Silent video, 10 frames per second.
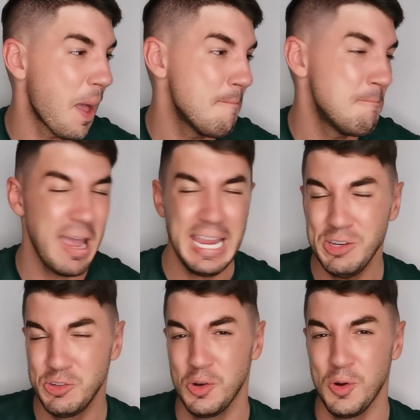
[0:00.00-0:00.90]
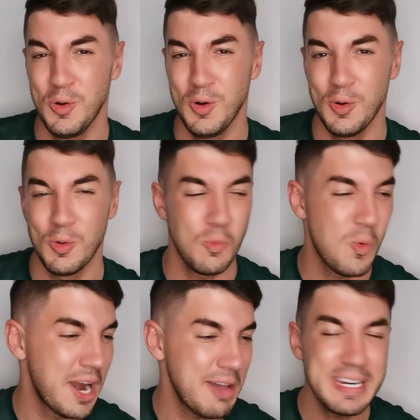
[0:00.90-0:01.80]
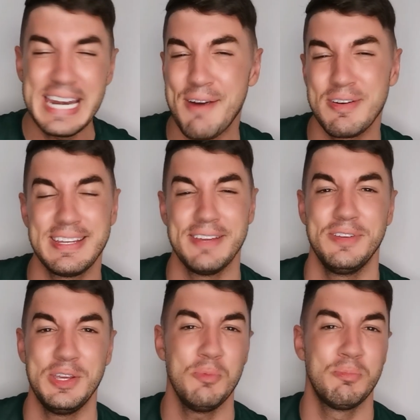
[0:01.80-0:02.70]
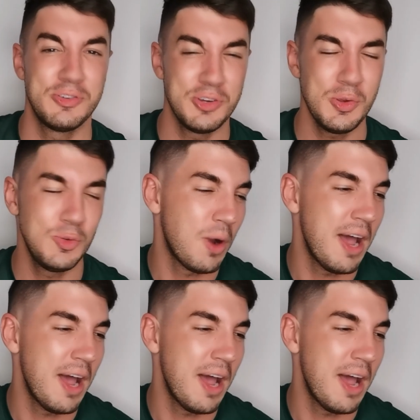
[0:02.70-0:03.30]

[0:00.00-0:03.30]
make sure whatever narrative you produce,